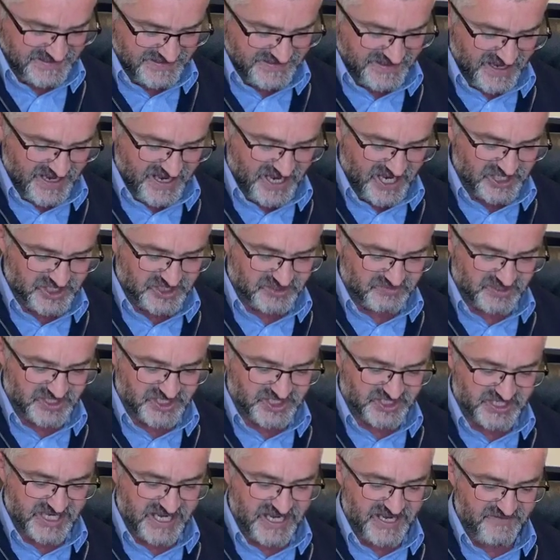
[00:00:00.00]
Thou hast
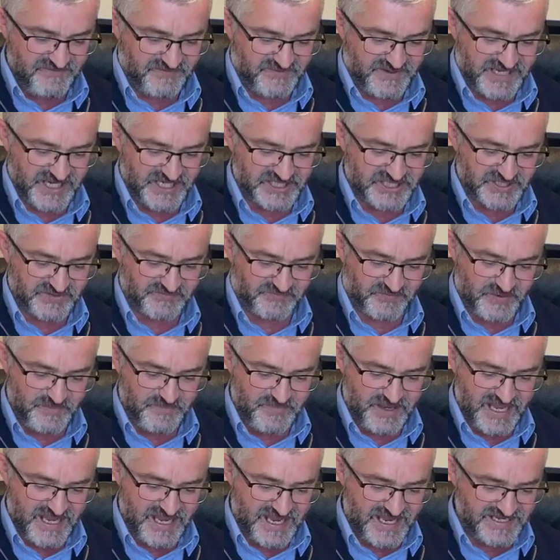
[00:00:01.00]
received gifts for
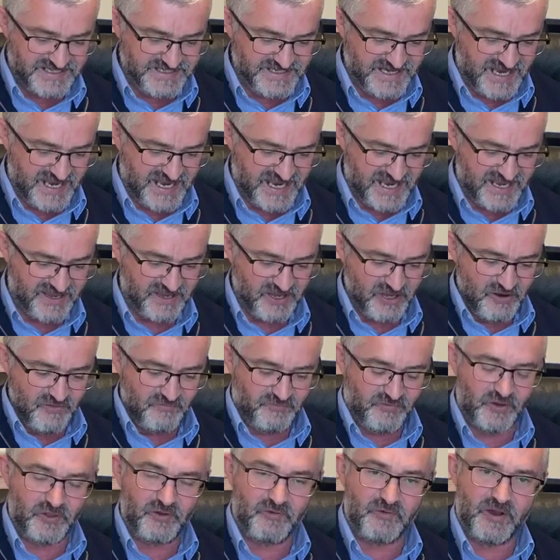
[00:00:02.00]
men, yea,
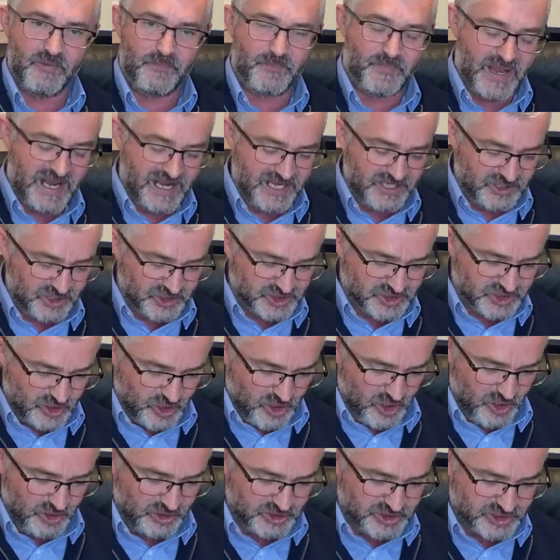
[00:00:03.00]
for the rebellious
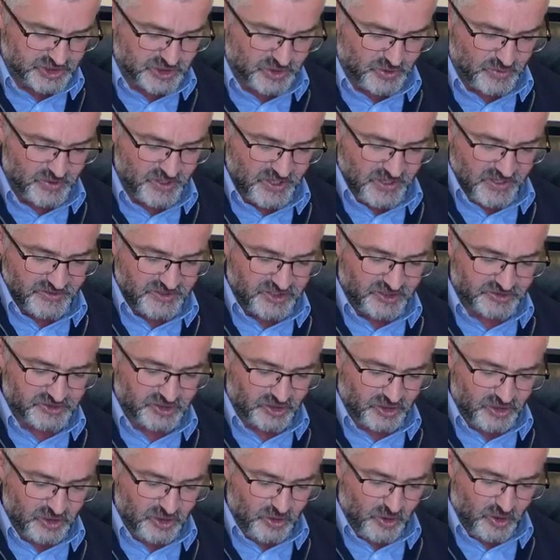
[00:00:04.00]
also, that
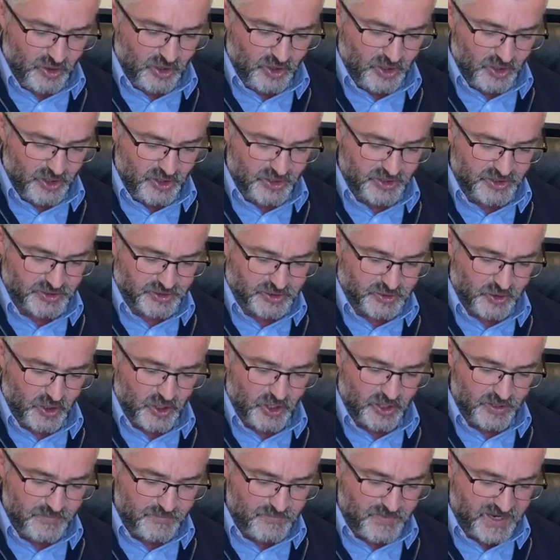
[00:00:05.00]
the Lord
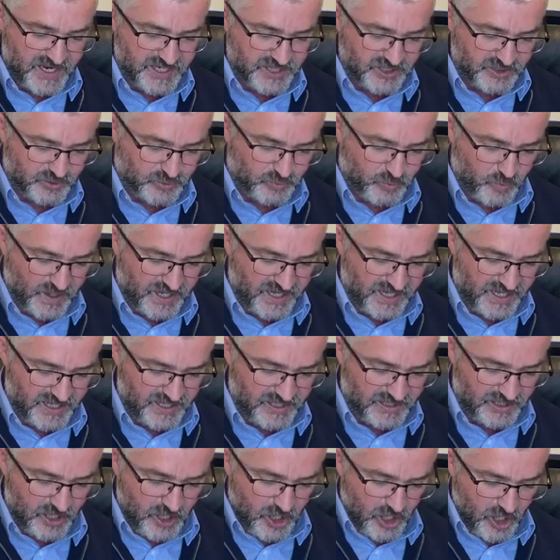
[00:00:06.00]
God might
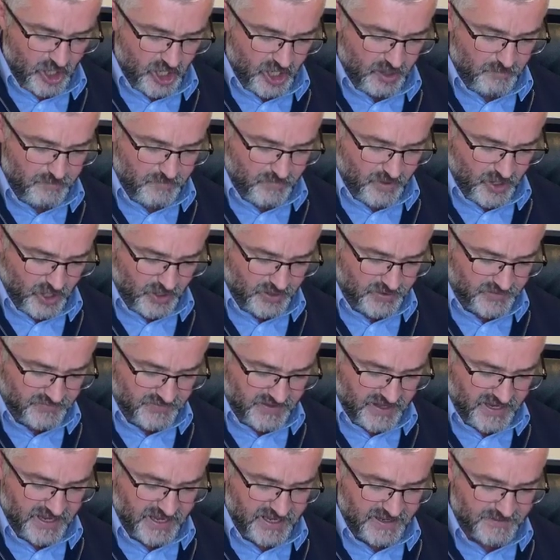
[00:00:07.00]
dwell among
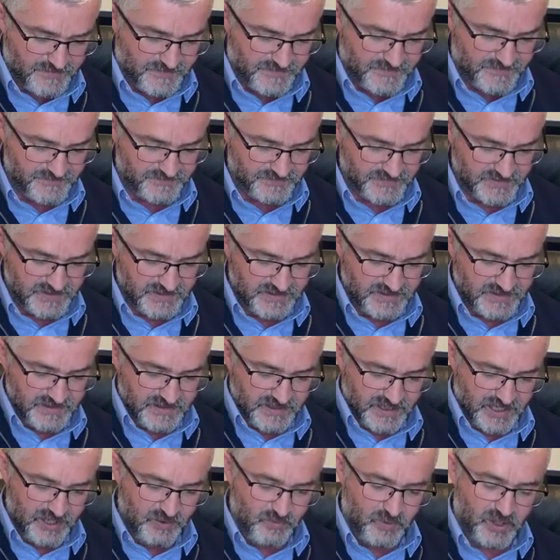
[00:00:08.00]
them.
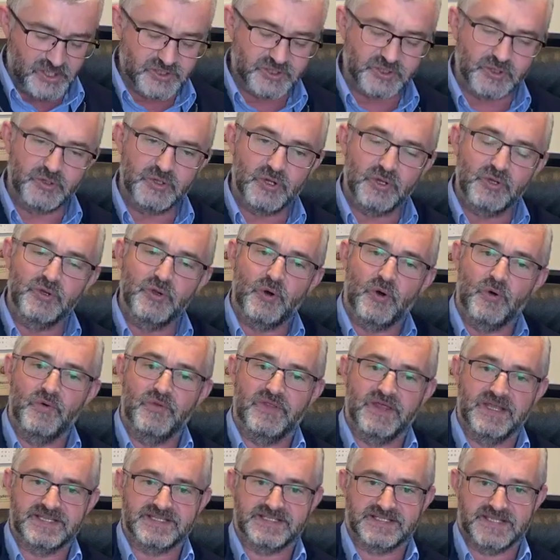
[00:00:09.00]
I want you to know
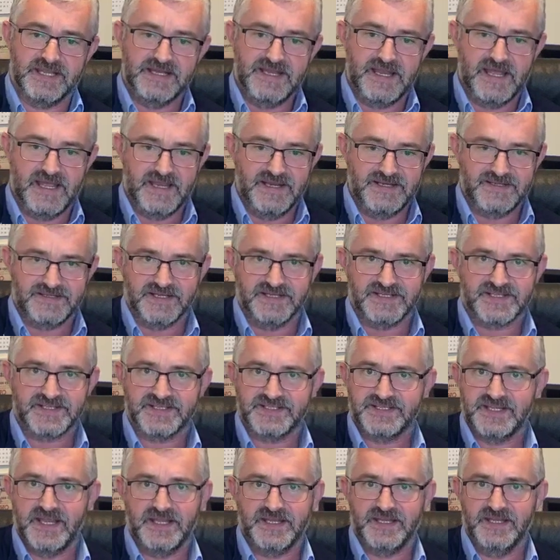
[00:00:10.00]
this tonight, that
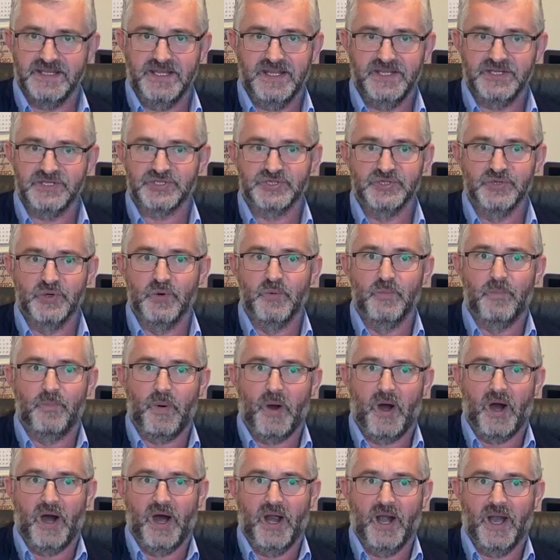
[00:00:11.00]
Satan has no
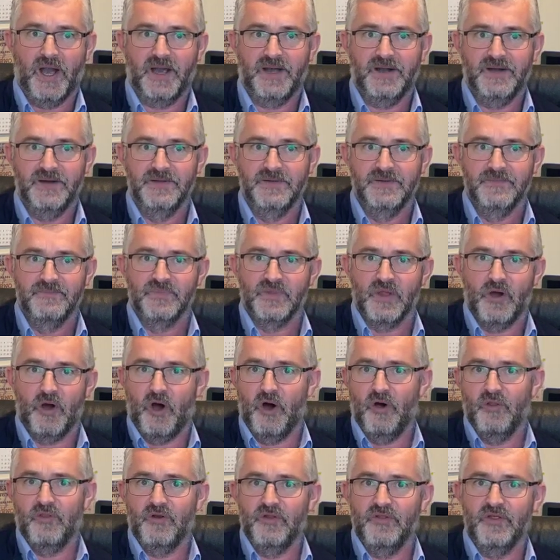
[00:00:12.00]
power
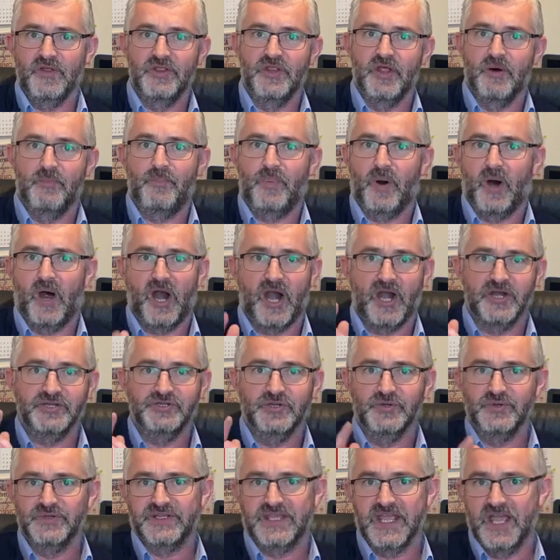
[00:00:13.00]
other than the power
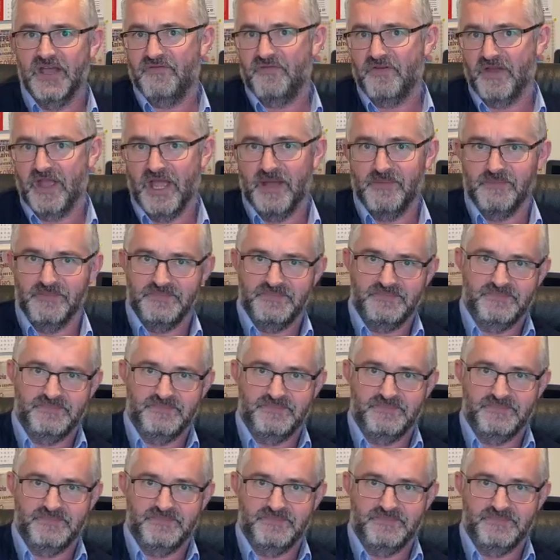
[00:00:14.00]
you give him.